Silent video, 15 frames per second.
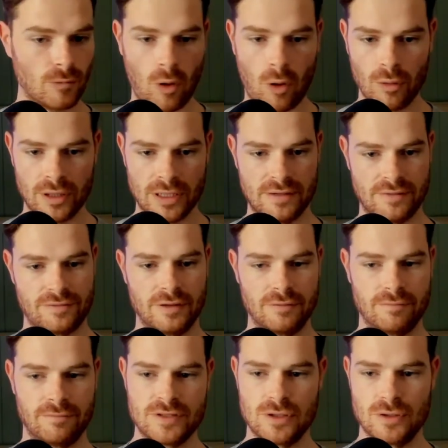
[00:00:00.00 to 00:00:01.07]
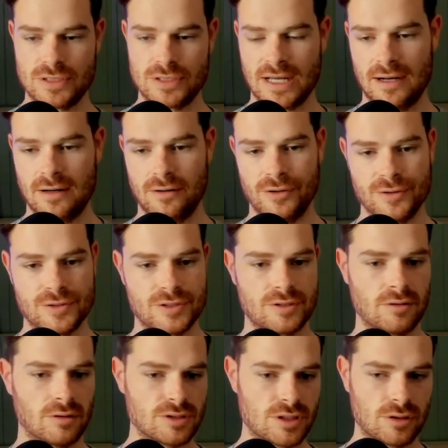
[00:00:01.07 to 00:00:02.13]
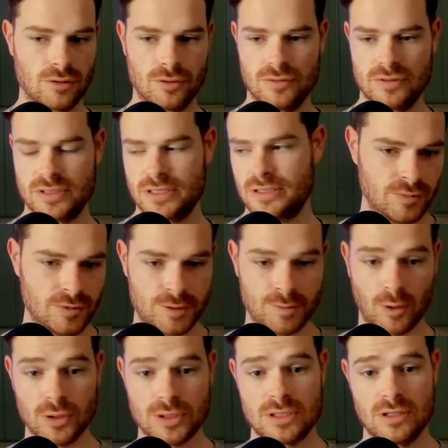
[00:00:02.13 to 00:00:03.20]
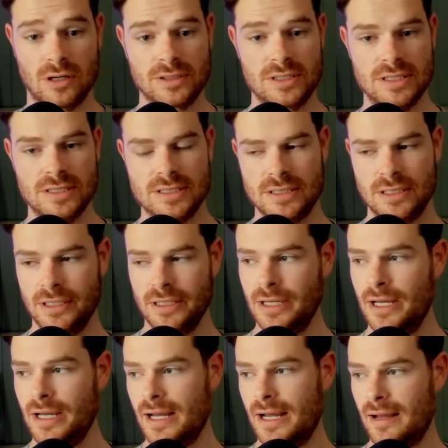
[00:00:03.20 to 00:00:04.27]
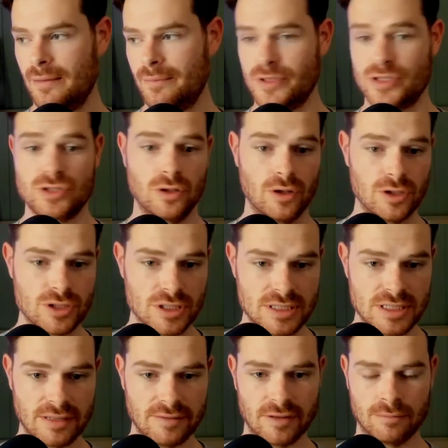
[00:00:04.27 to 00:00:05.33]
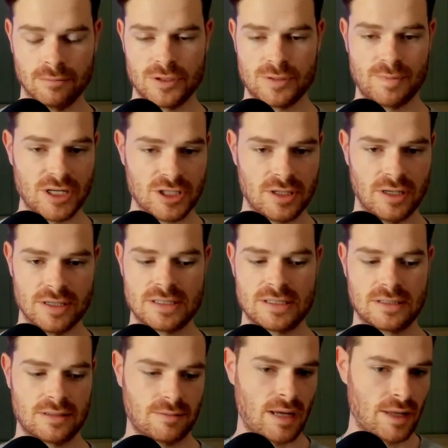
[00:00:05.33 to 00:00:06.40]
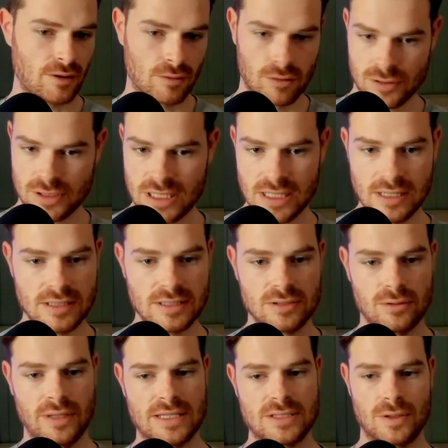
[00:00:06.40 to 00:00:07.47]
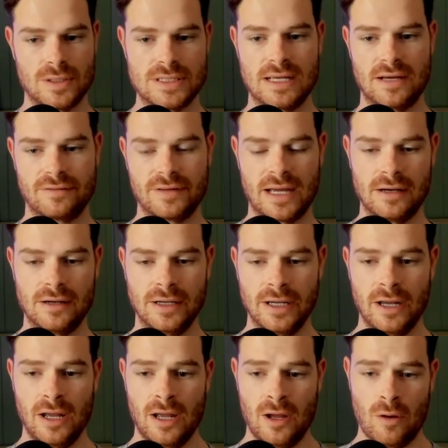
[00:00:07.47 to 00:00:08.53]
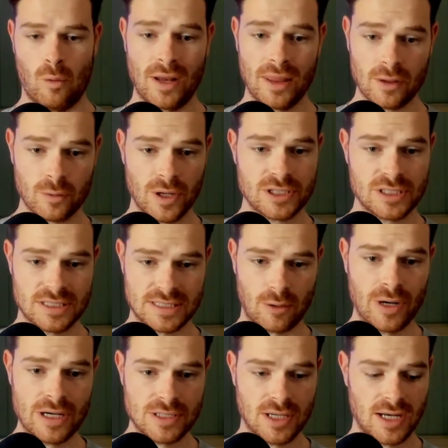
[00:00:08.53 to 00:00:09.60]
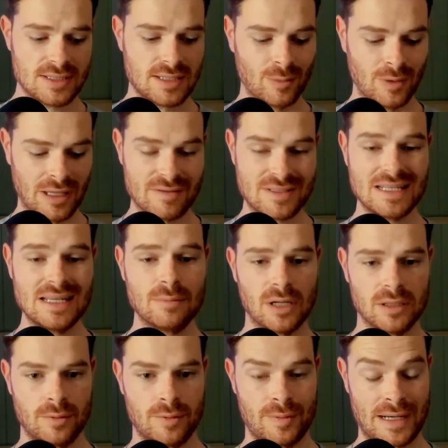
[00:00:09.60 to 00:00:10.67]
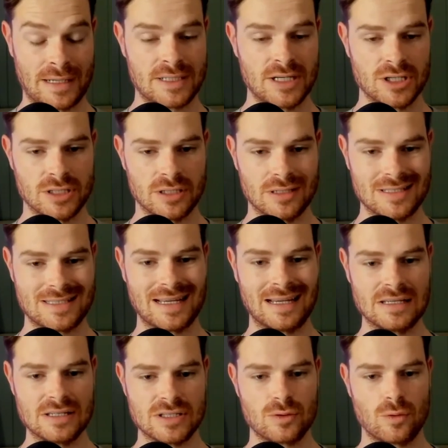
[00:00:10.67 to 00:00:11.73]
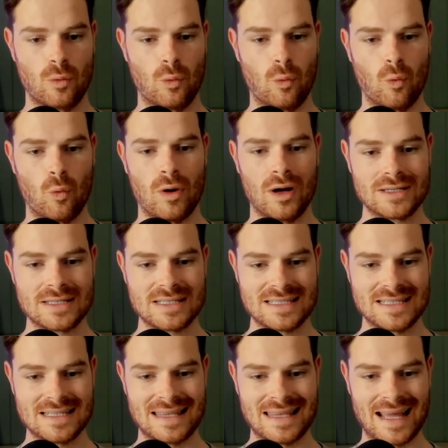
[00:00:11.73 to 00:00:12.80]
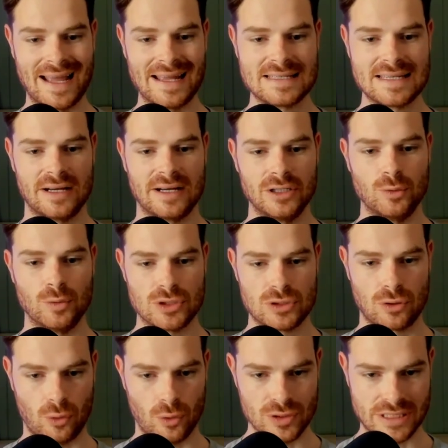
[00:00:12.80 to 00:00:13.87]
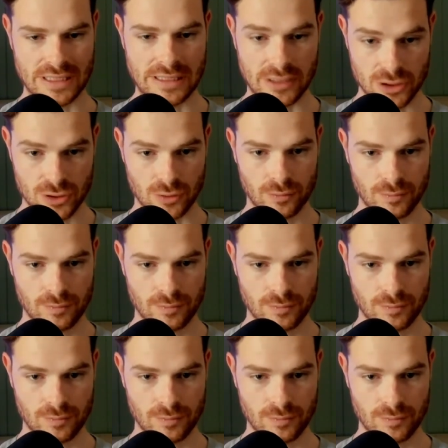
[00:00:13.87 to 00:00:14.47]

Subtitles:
all the different physios, chiros, osteos, sports doctors, surgeons, even specialists, other OTs, all that sort of stuff. And one of the questions I always ask them when they've seen multiple practitioners is, what did they tell you was causing the issue?